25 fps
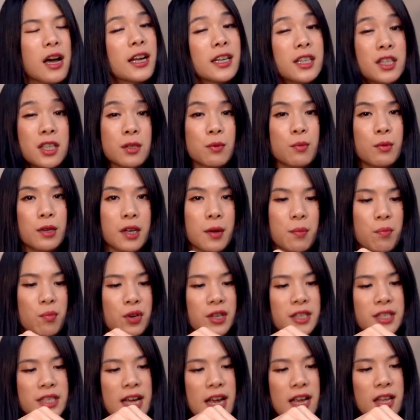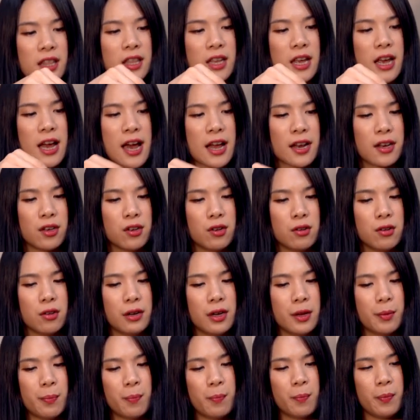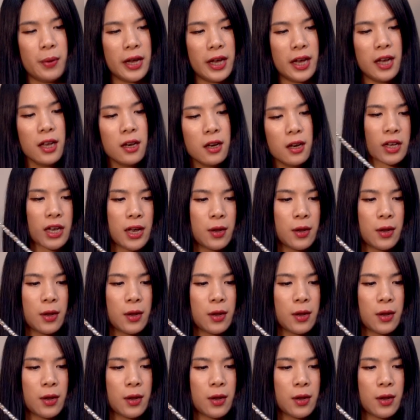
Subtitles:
I just wanna protect the handle a bit.